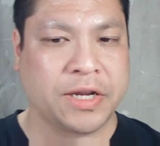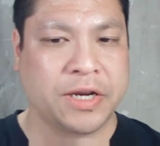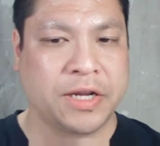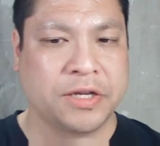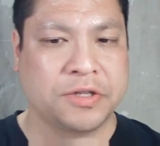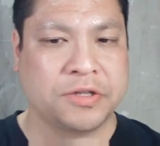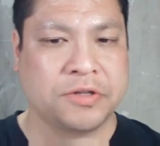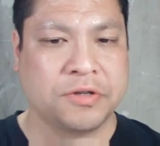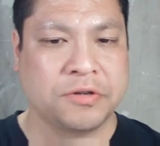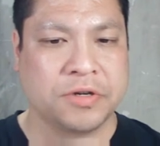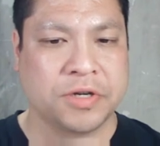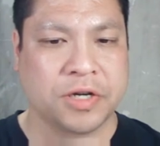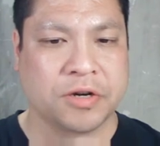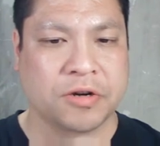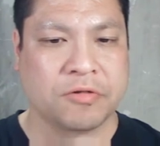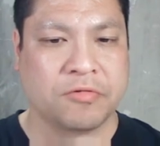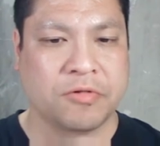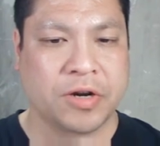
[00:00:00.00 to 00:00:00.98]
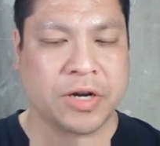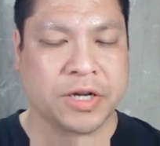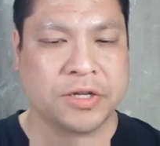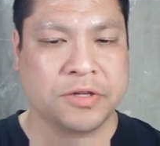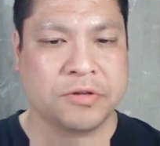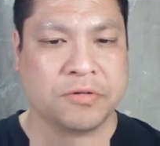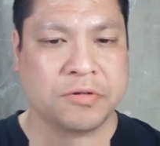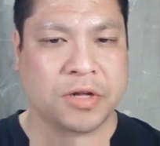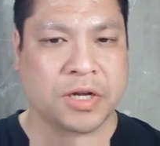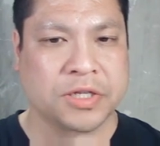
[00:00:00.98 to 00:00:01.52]
I do here? Well, I can
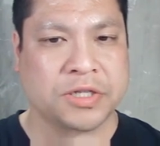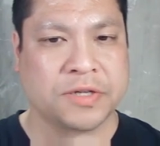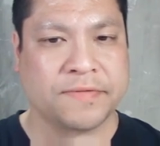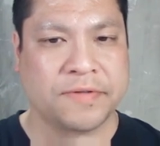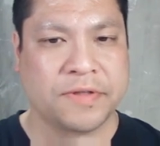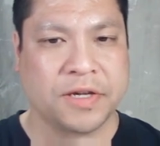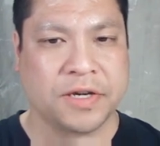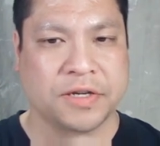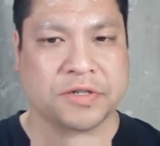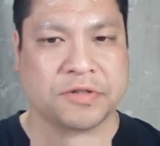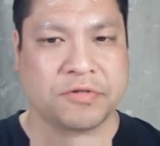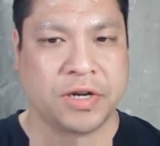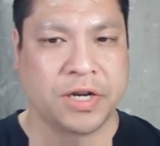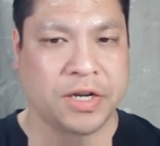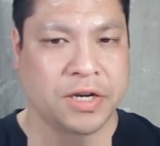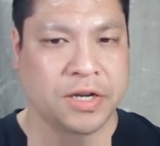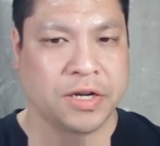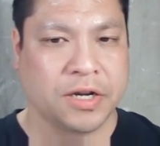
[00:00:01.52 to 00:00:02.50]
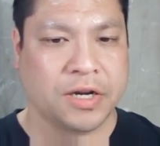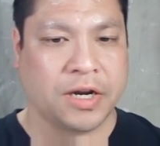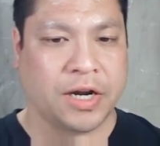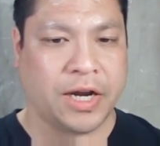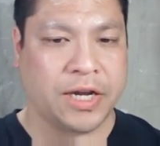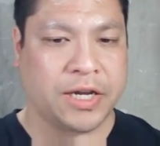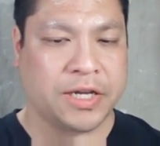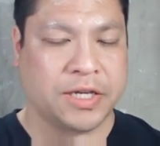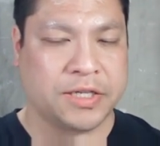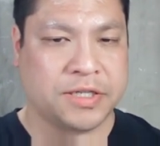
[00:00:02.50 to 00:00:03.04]
do lots of things, right?
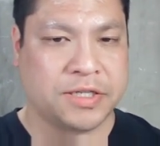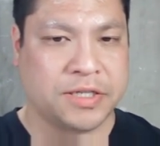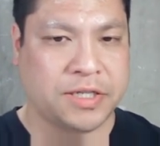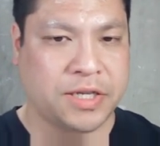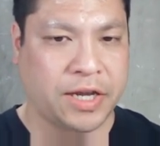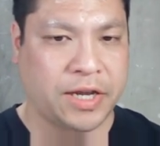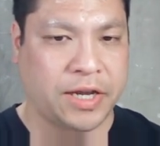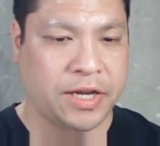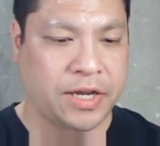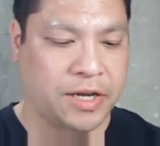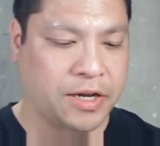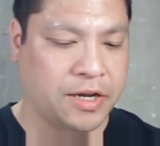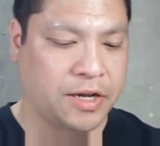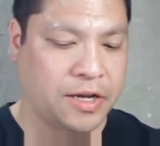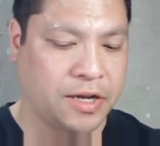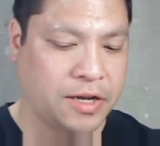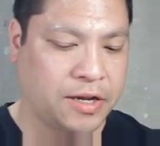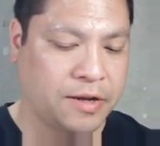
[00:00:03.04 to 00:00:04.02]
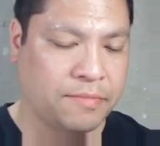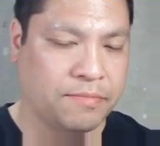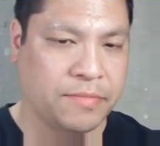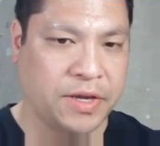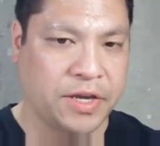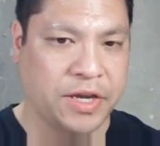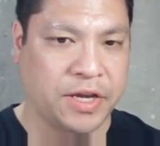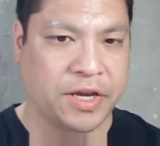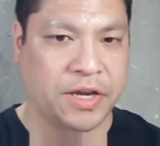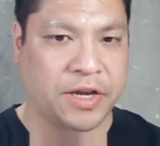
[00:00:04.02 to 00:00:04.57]
I can say
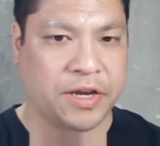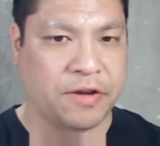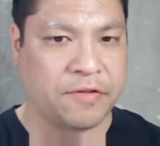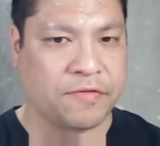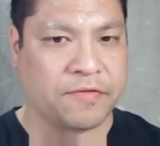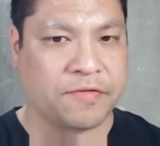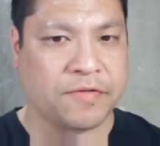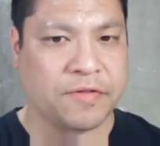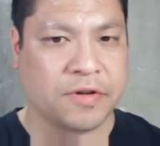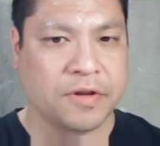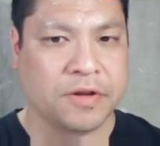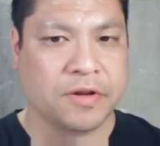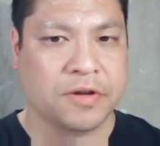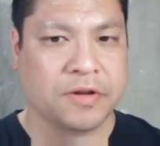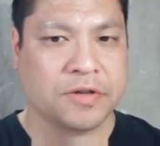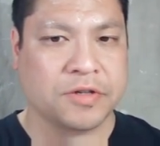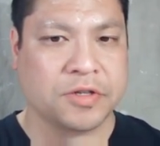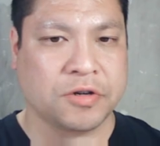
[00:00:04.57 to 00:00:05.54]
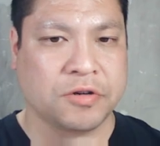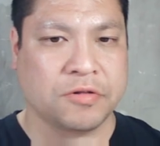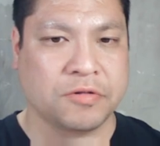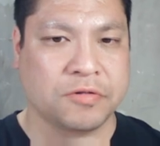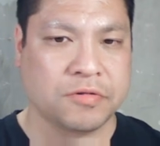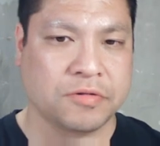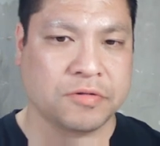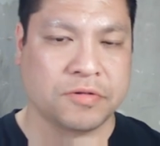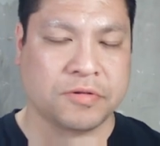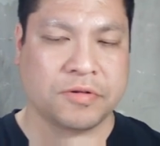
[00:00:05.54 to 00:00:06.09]
if,
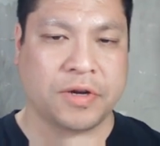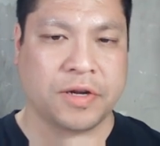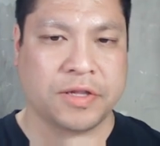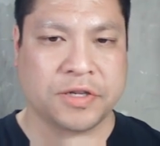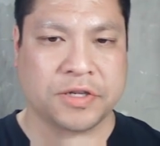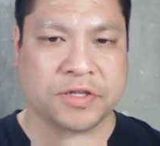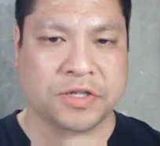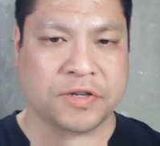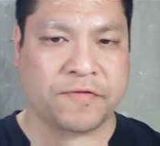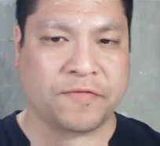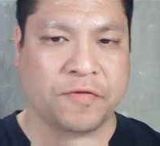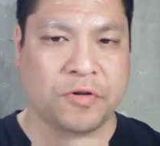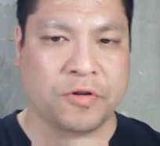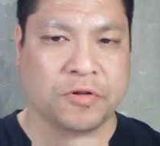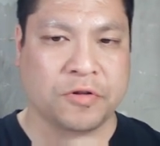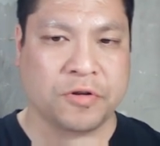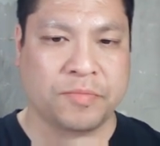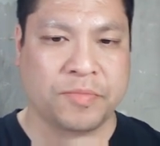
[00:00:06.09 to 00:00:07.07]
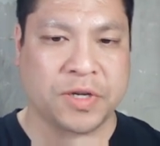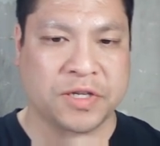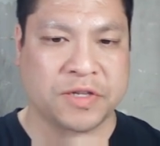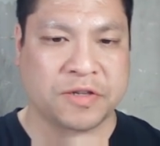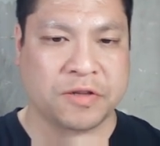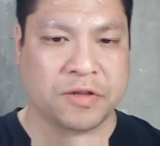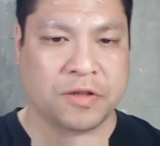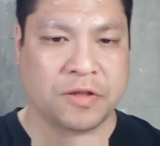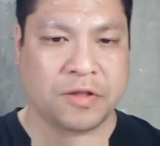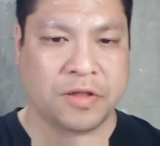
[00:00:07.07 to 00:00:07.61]
so this is a for loop that's
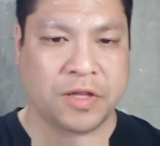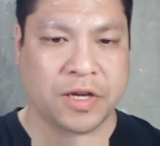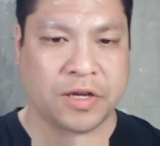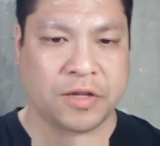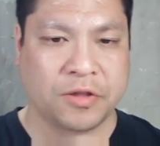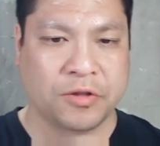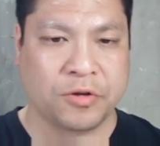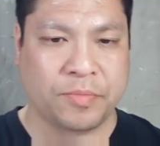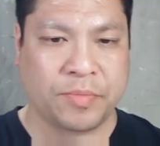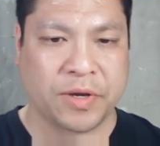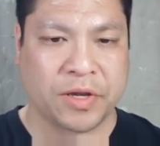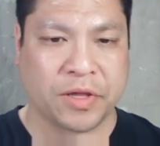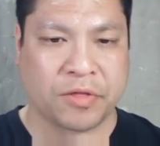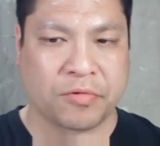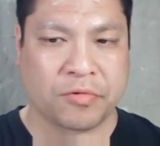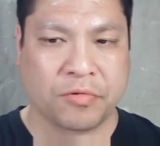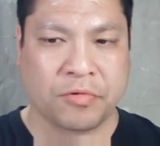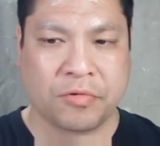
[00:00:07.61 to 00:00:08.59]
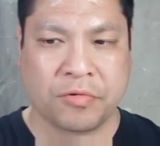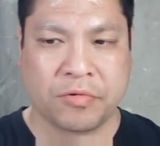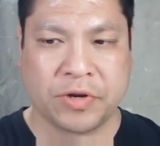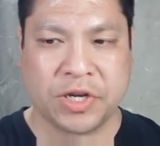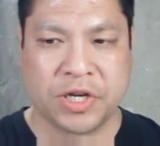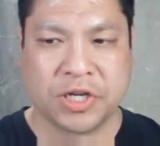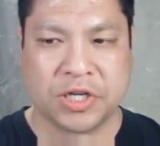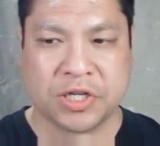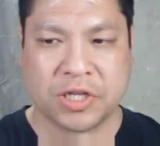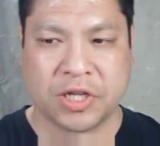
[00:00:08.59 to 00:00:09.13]
like looping through
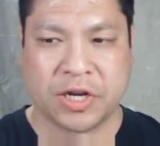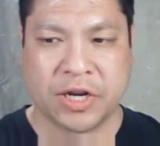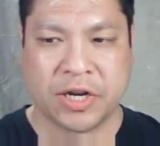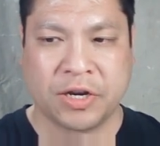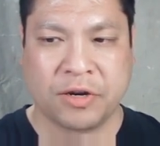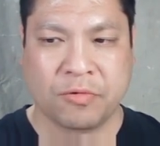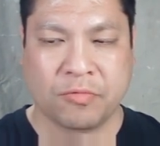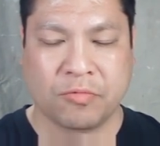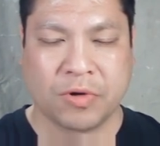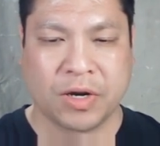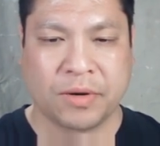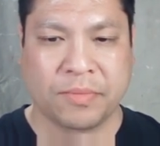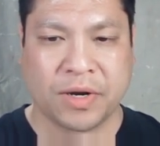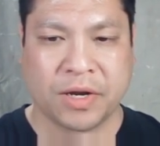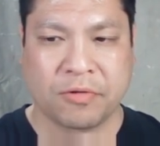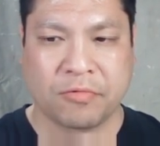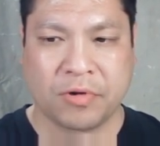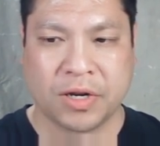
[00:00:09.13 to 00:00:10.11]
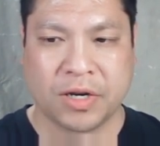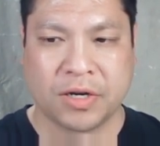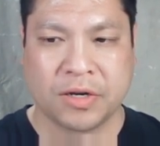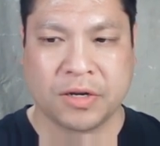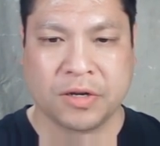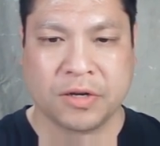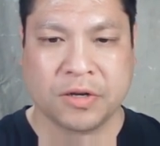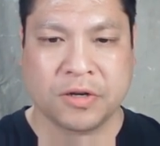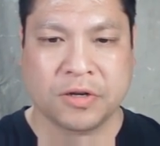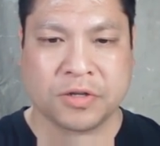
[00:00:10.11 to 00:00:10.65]
each line one by one.
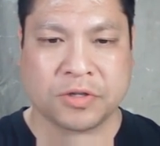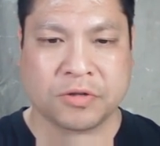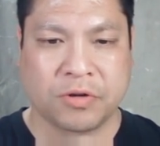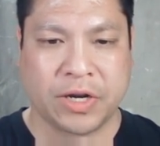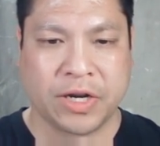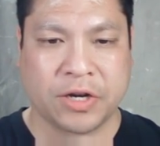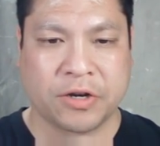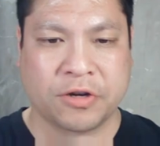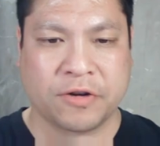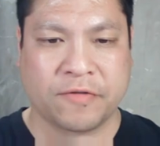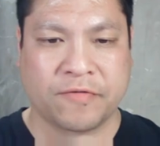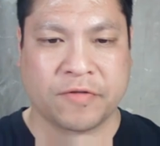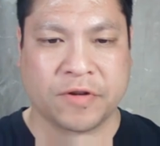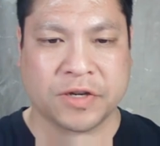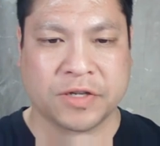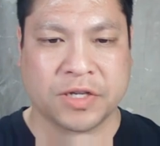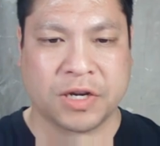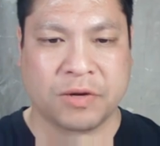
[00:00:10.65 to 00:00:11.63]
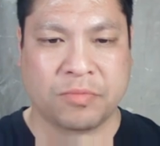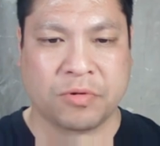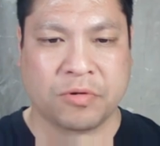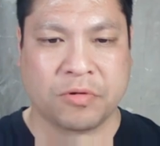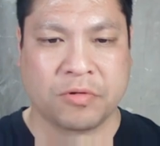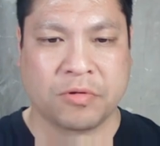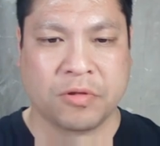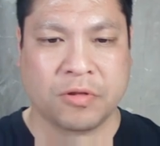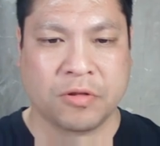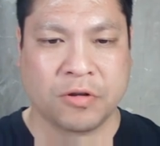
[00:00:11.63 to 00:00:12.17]
So I could, for
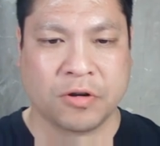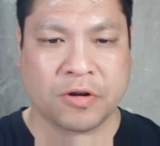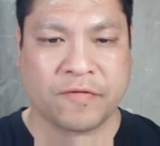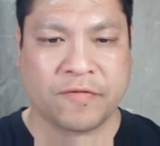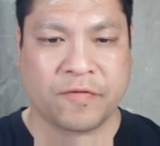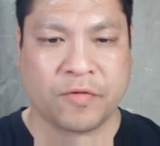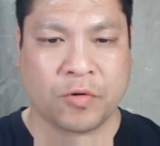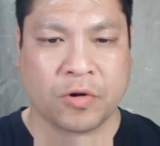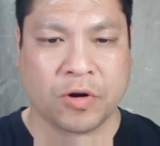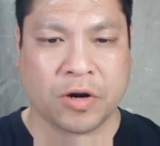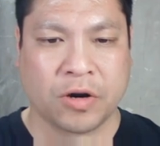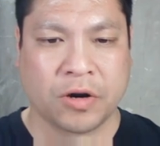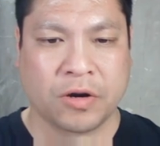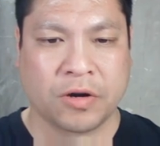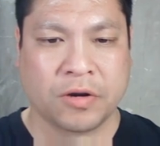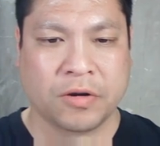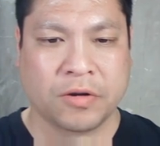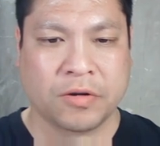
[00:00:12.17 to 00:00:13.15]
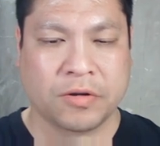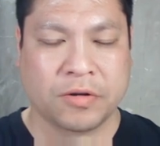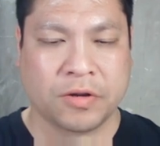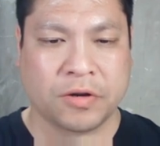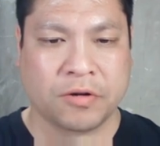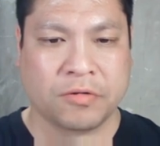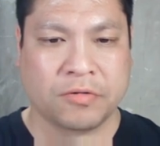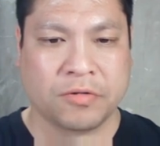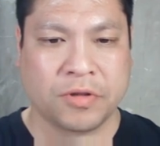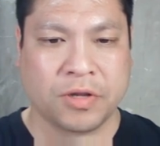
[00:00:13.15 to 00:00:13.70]
example, look for, you
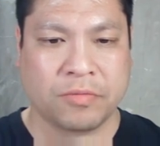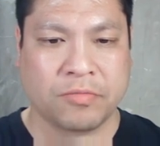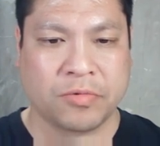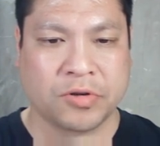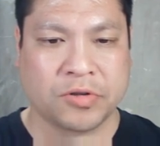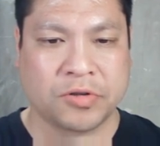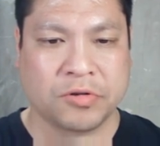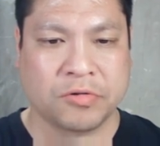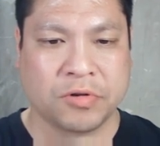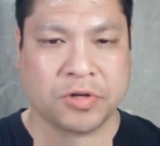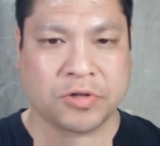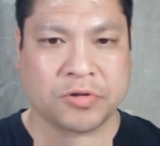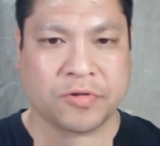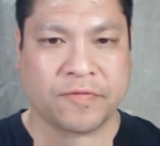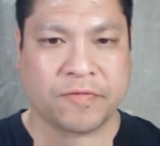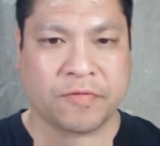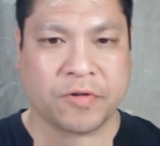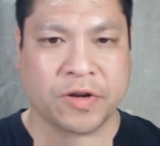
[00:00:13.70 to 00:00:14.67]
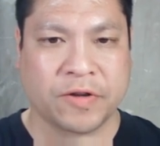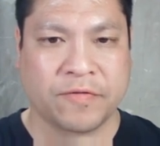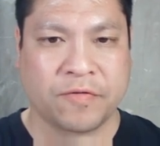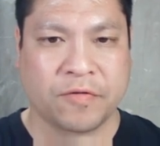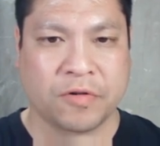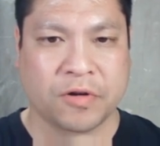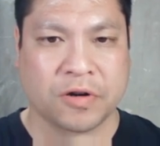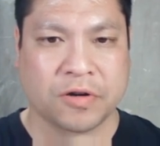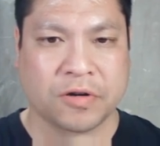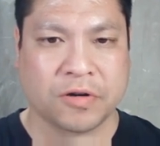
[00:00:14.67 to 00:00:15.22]
know, number
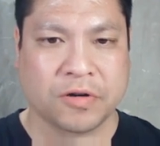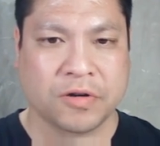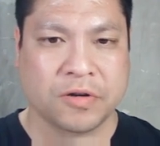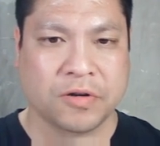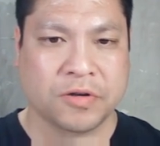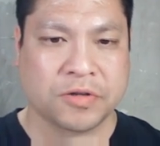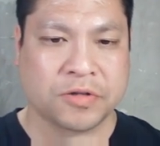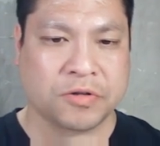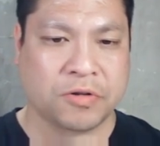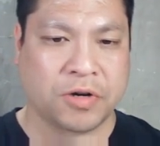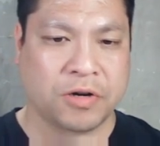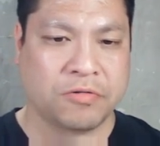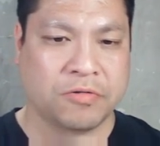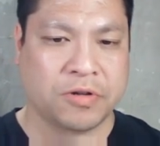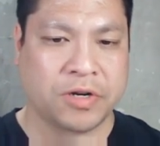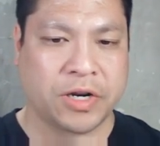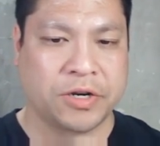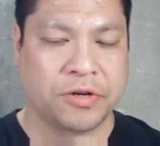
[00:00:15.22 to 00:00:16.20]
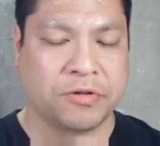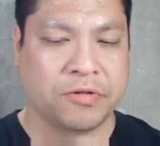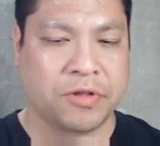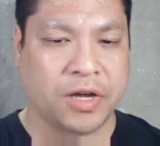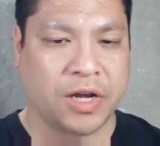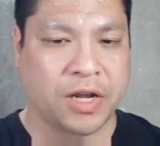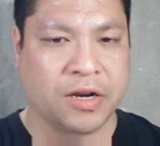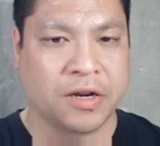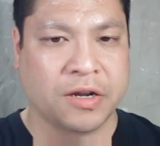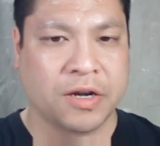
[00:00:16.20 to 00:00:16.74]
244. So how would I do
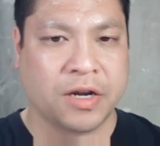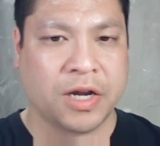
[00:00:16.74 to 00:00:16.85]
that?